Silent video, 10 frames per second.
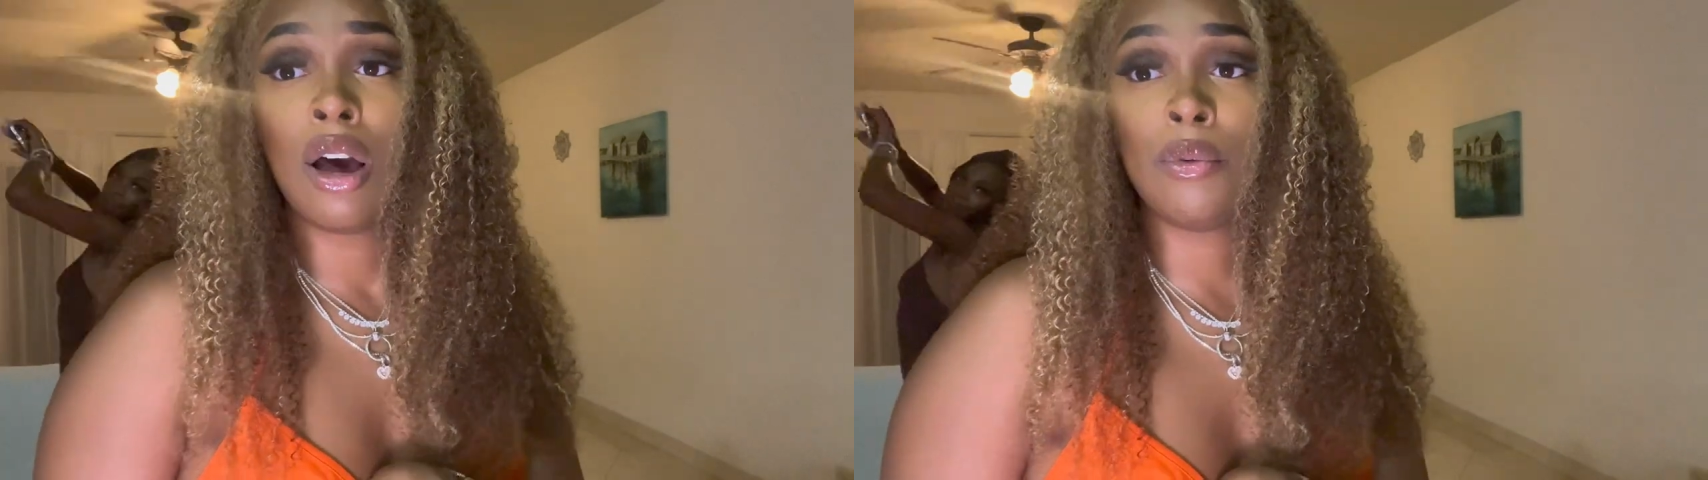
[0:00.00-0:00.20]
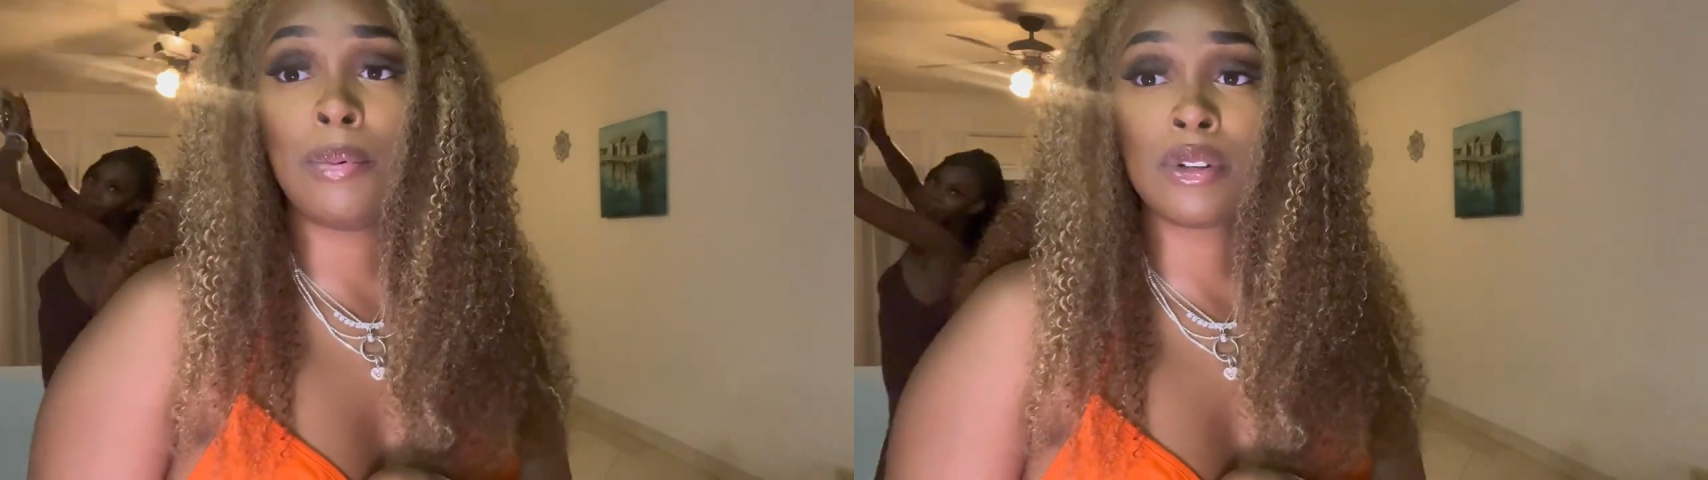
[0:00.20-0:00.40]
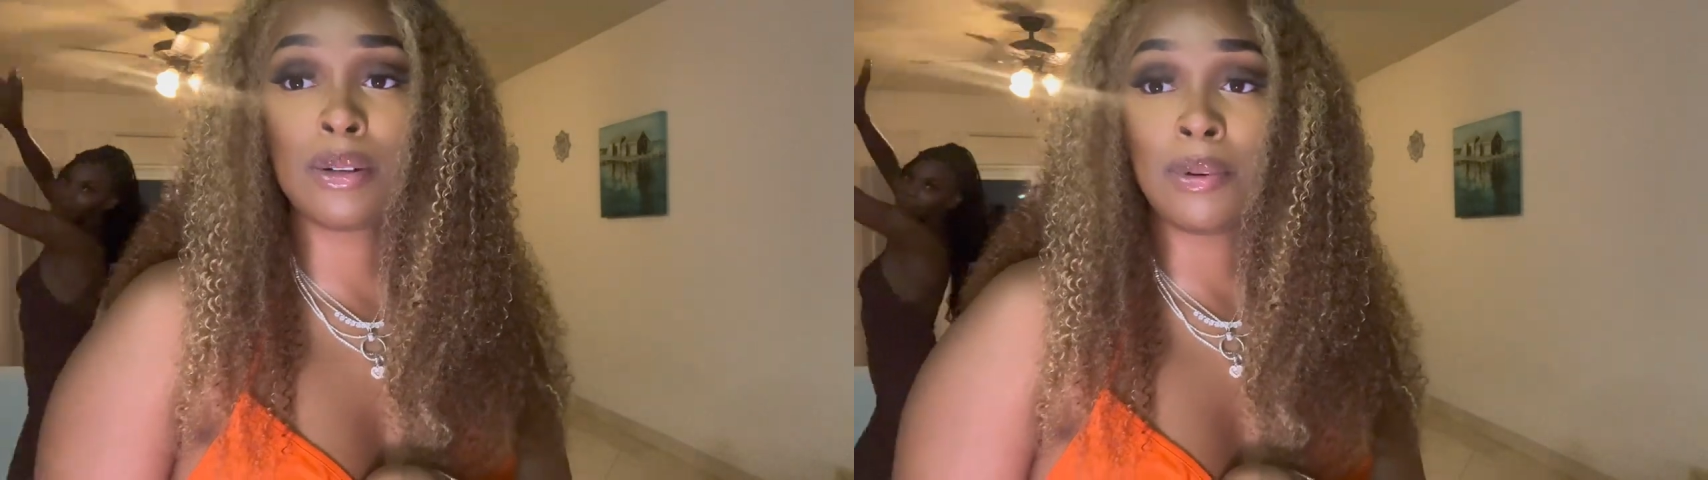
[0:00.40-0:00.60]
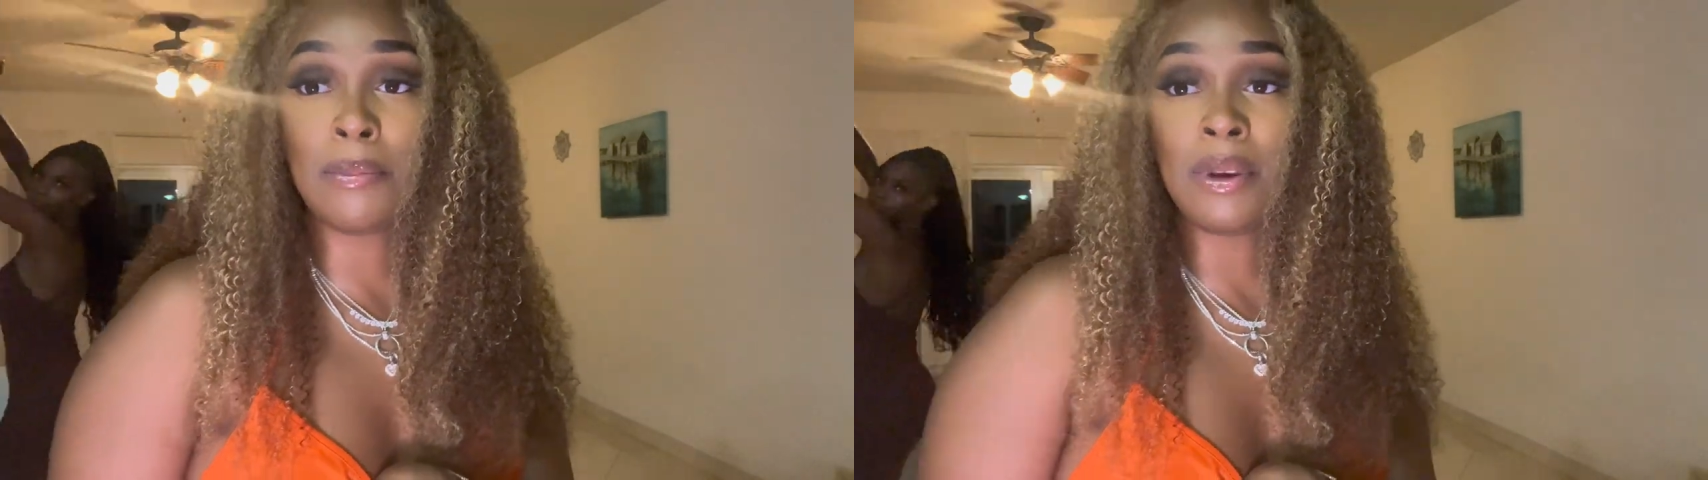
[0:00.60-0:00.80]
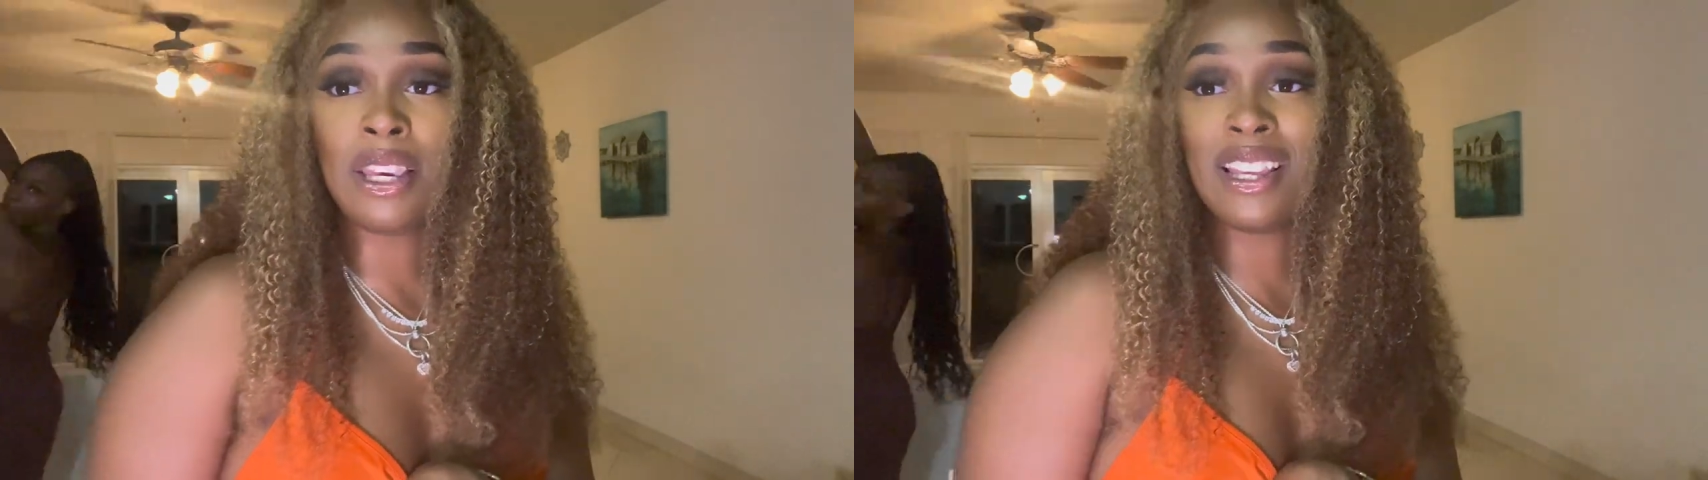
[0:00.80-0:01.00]
We're supposed to be
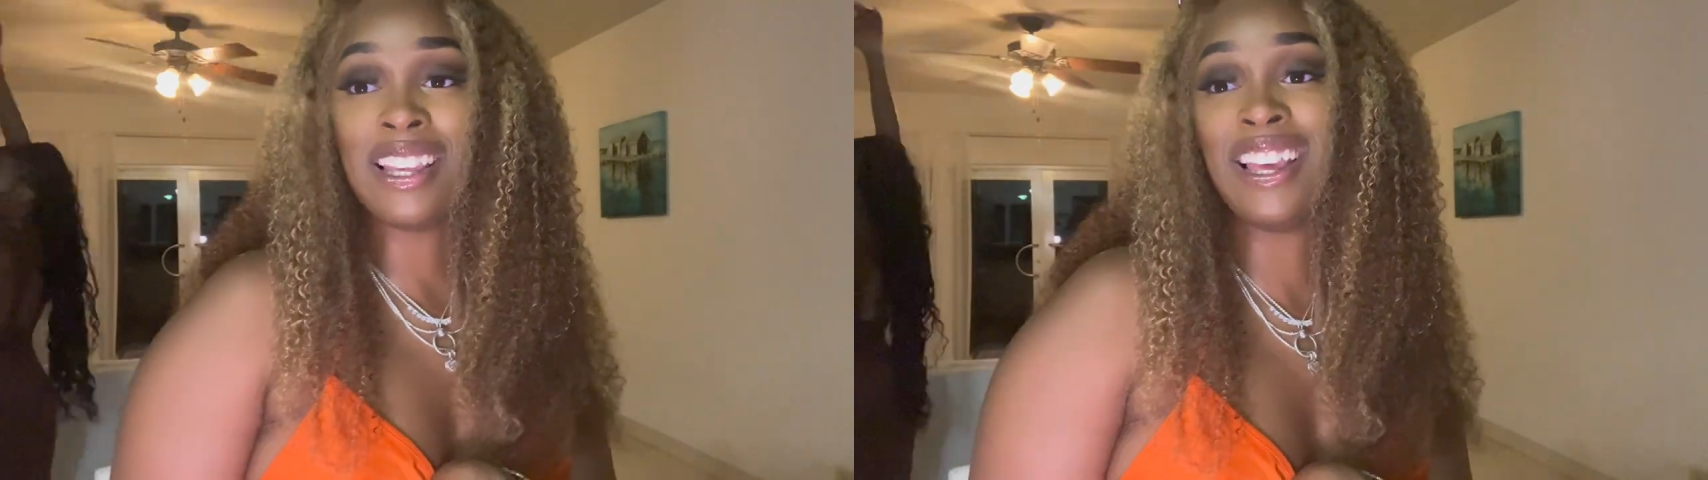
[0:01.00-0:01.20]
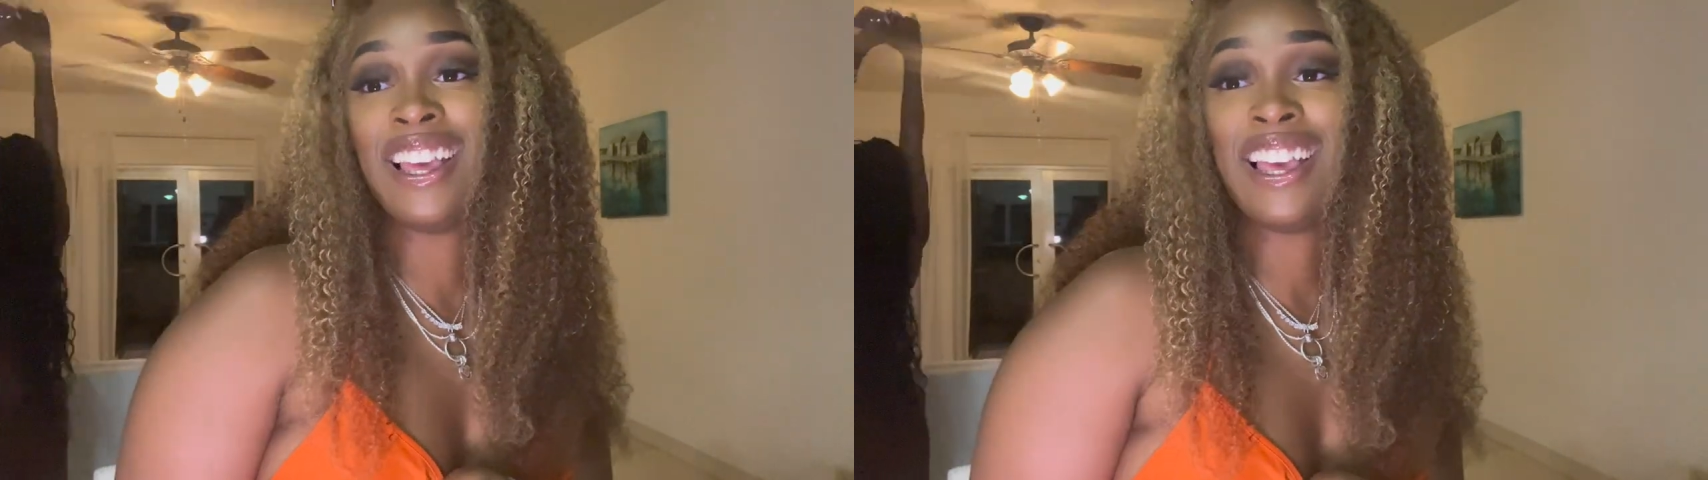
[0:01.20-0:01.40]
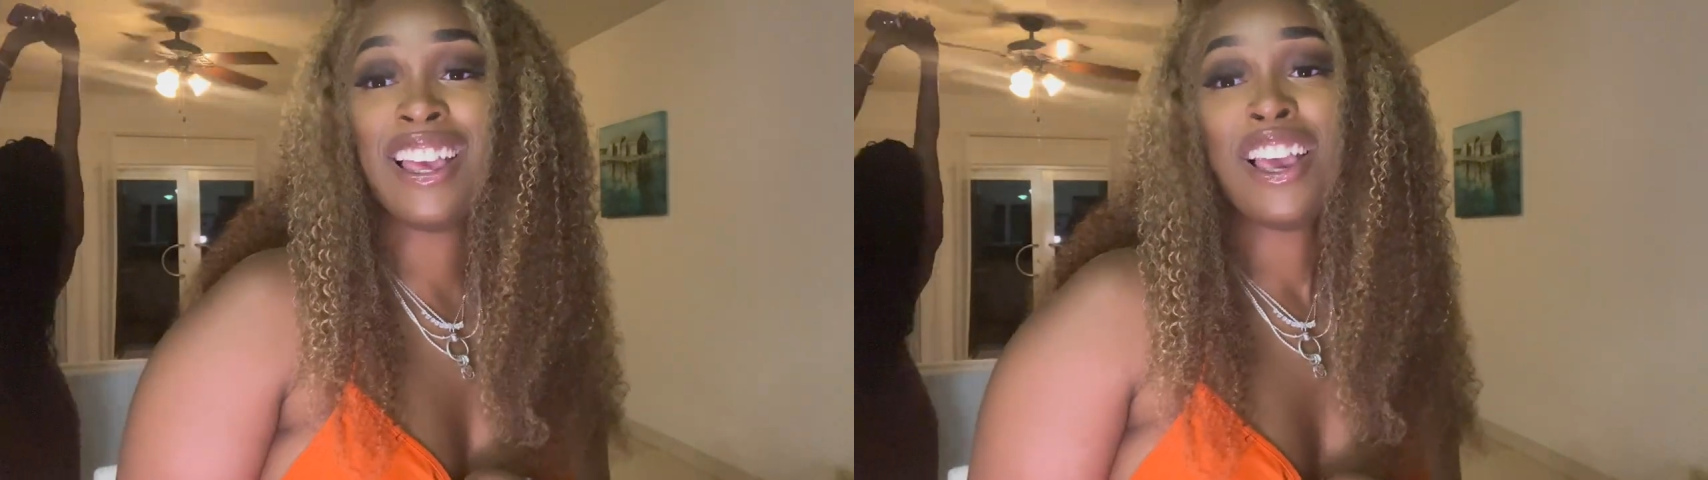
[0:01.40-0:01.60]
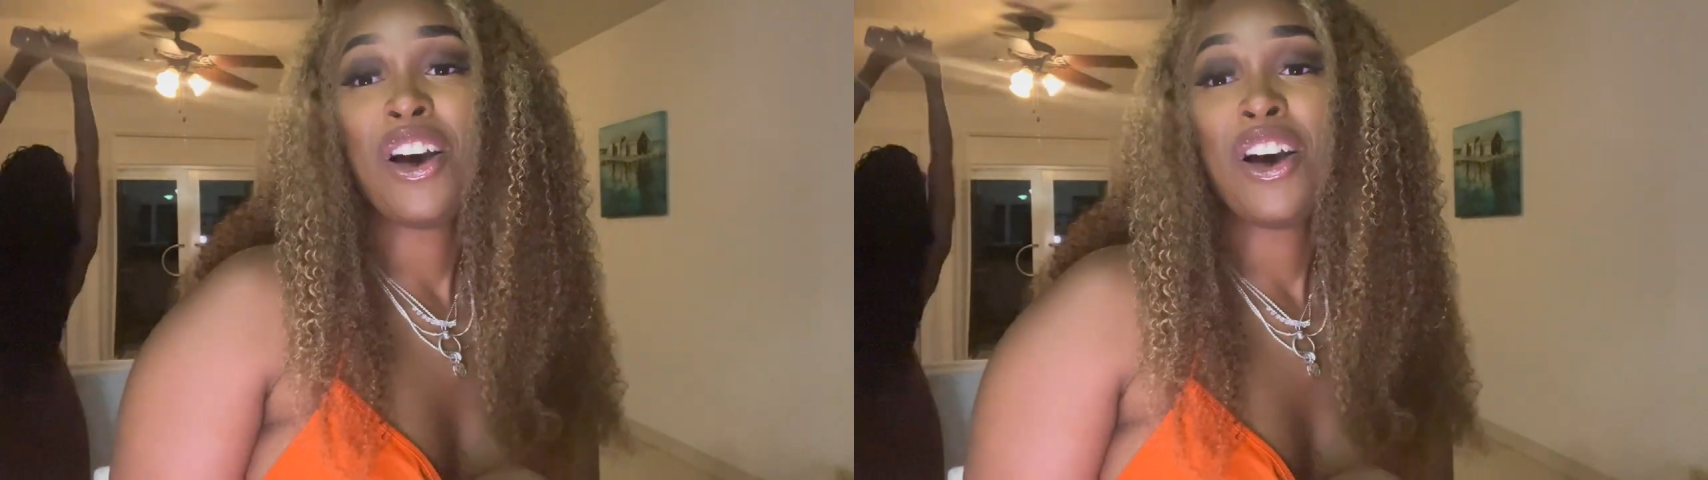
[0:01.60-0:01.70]
meeting